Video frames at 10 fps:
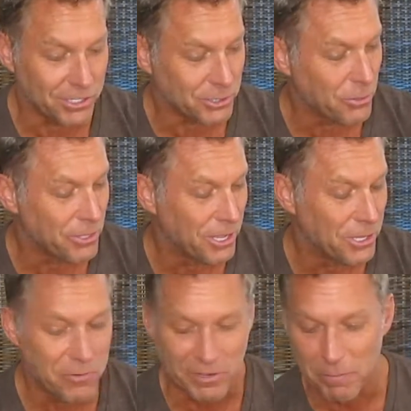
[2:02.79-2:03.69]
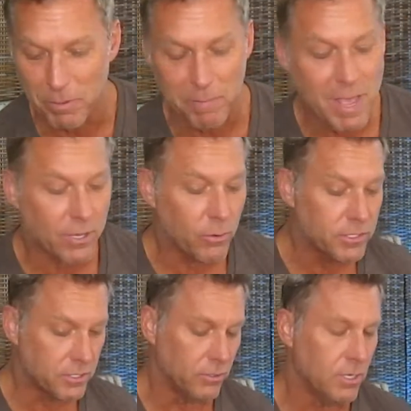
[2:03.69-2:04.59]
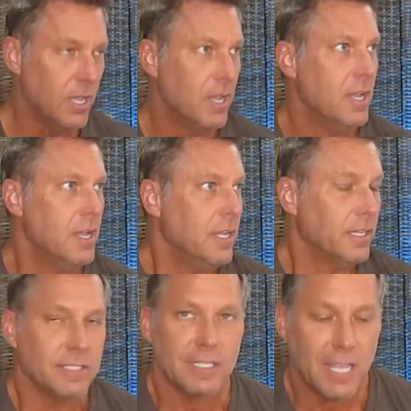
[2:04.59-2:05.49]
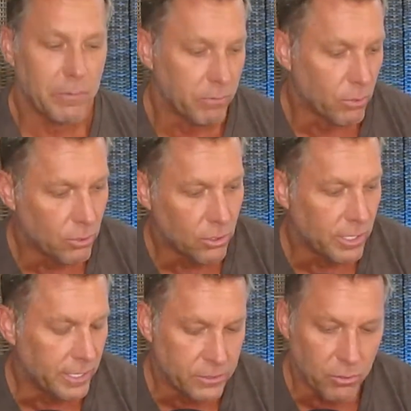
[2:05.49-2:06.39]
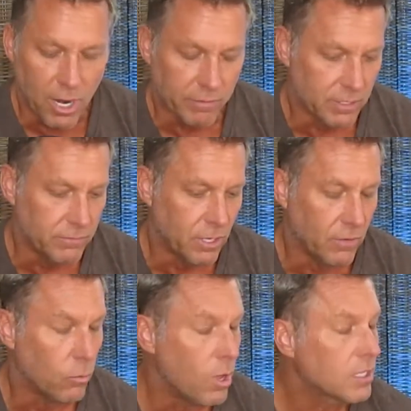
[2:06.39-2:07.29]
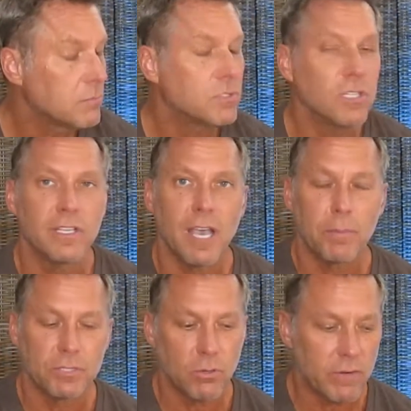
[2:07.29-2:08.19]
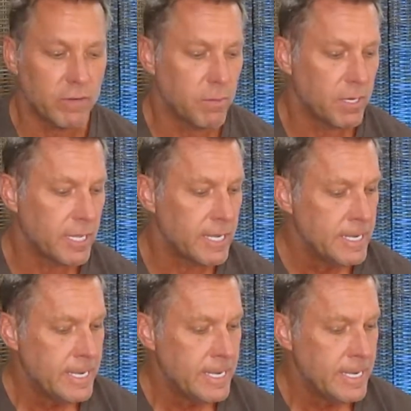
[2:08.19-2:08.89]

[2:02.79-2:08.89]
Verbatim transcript: this whole thing all over again, but I'm not going to because that's how we roll at Travel Evolve. Welcome to the episode, everybody.